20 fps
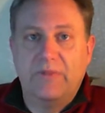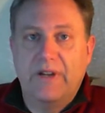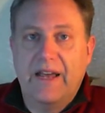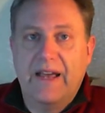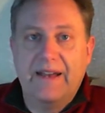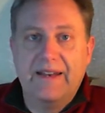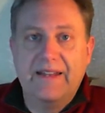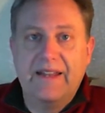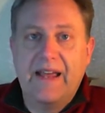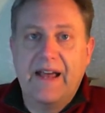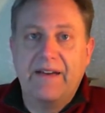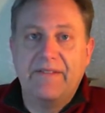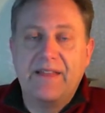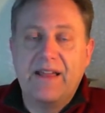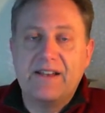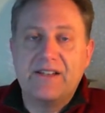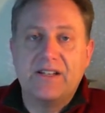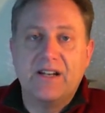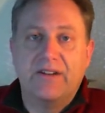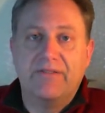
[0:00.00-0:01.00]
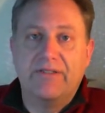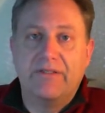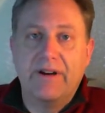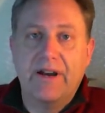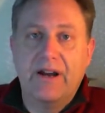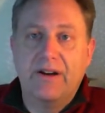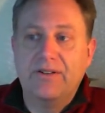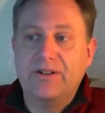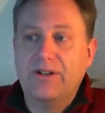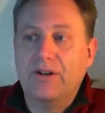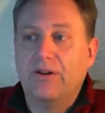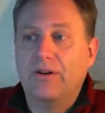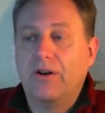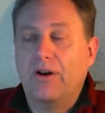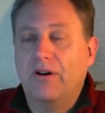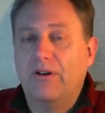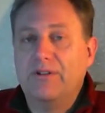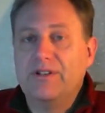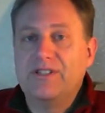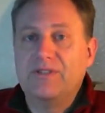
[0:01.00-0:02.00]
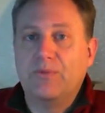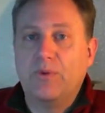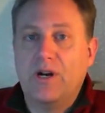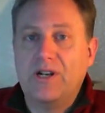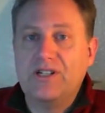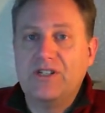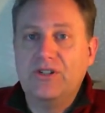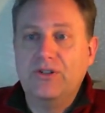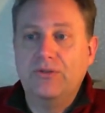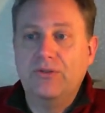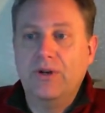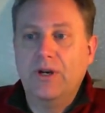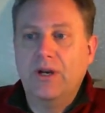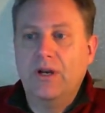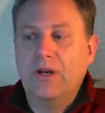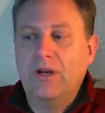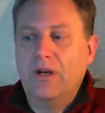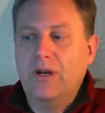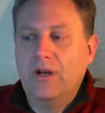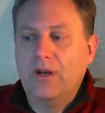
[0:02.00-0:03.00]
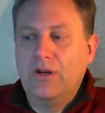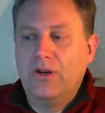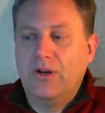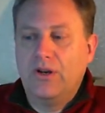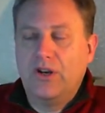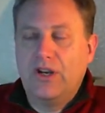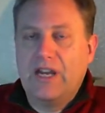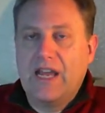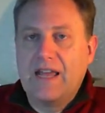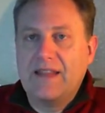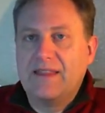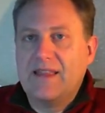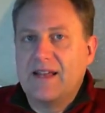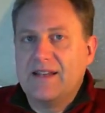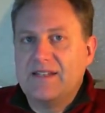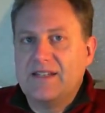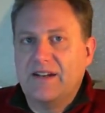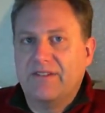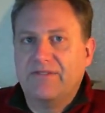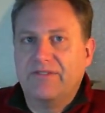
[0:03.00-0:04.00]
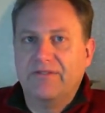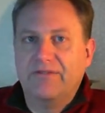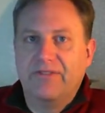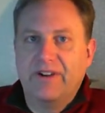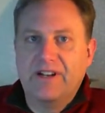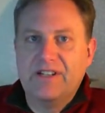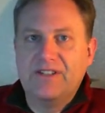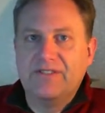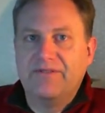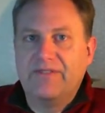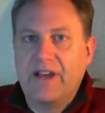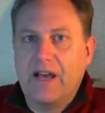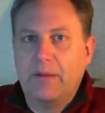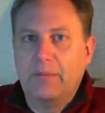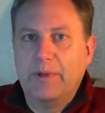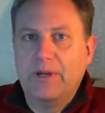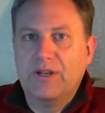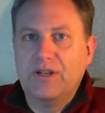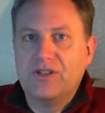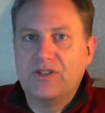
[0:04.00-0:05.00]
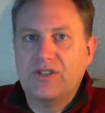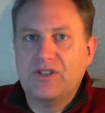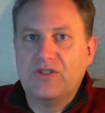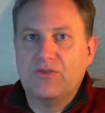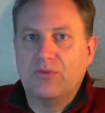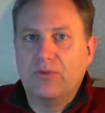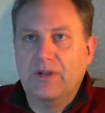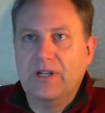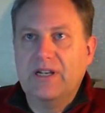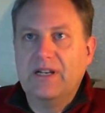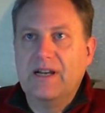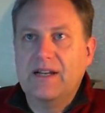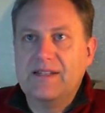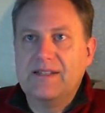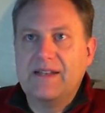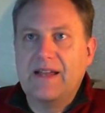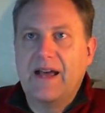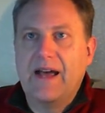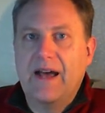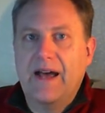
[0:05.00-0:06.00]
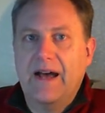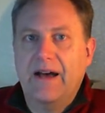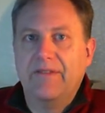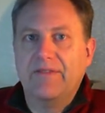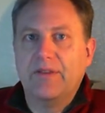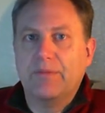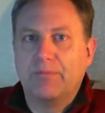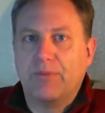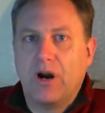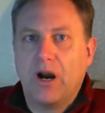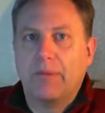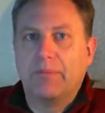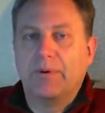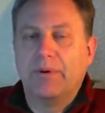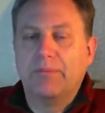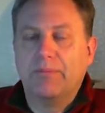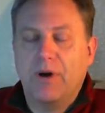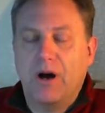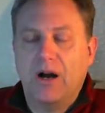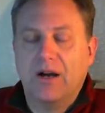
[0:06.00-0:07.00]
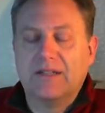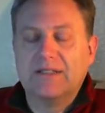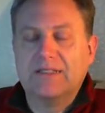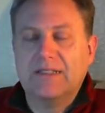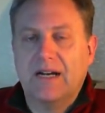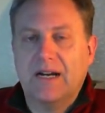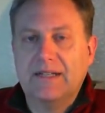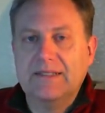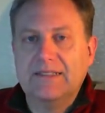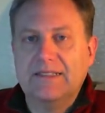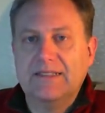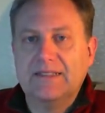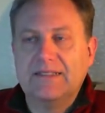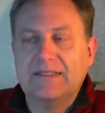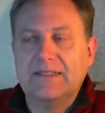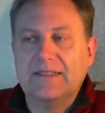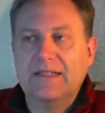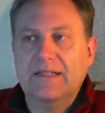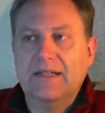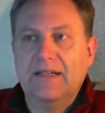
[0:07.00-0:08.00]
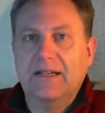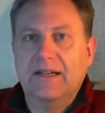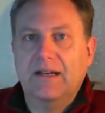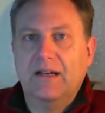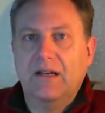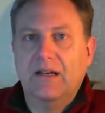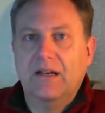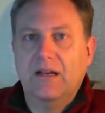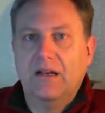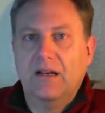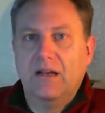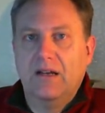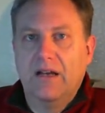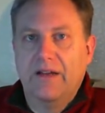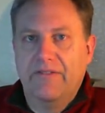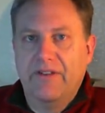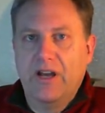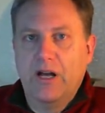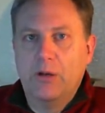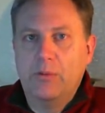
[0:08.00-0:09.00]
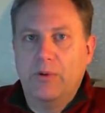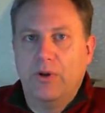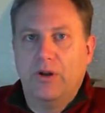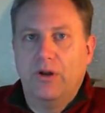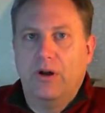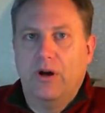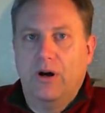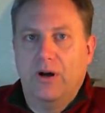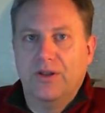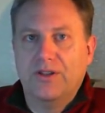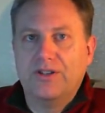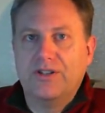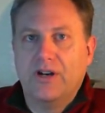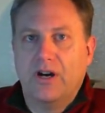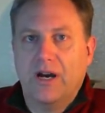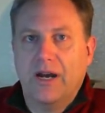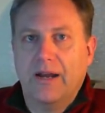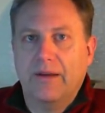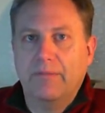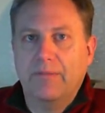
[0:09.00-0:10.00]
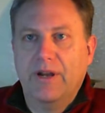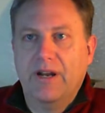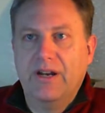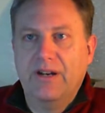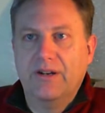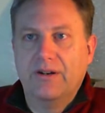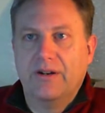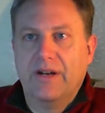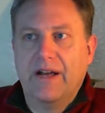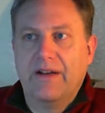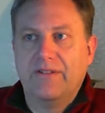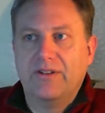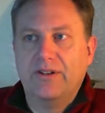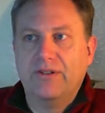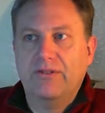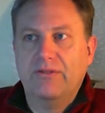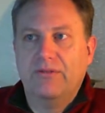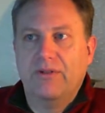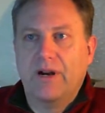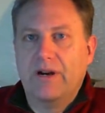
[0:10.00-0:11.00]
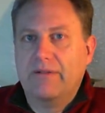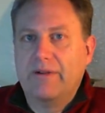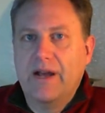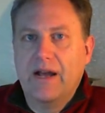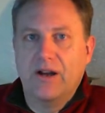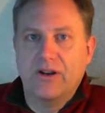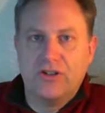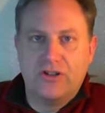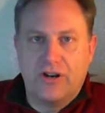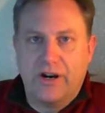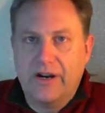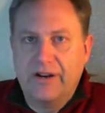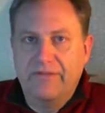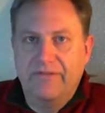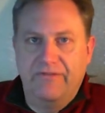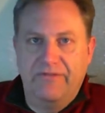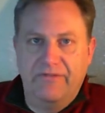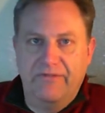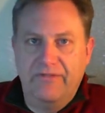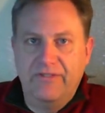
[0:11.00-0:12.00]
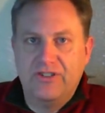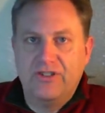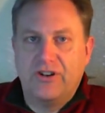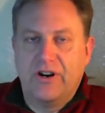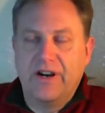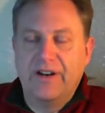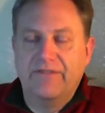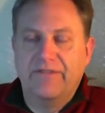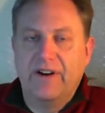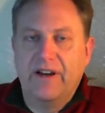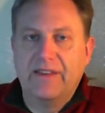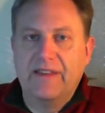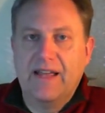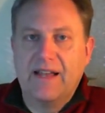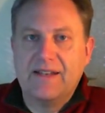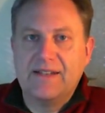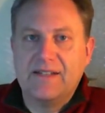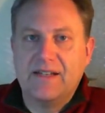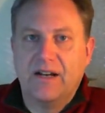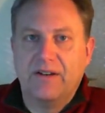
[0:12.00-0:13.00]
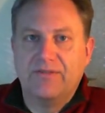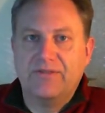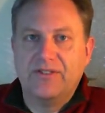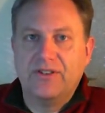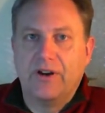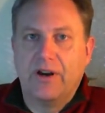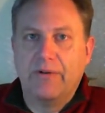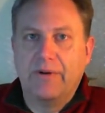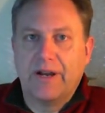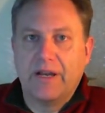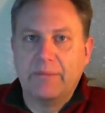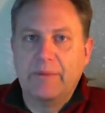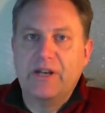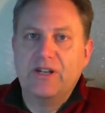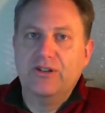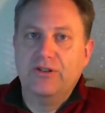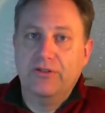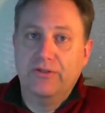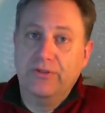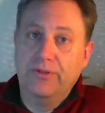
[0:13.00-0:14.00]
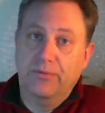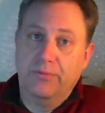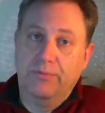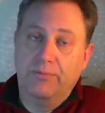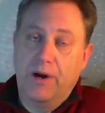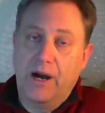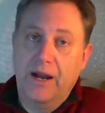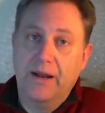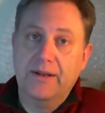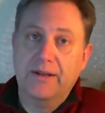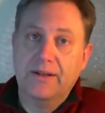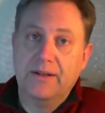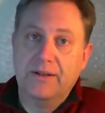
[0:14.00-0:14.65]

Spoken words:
handy to have that stuff around. You don't always want to get that stuff from friends and family, because it's really nice to have the proper box sizes available all the time, and you don't have to run around trying to find that stuff. So I recommend you do buy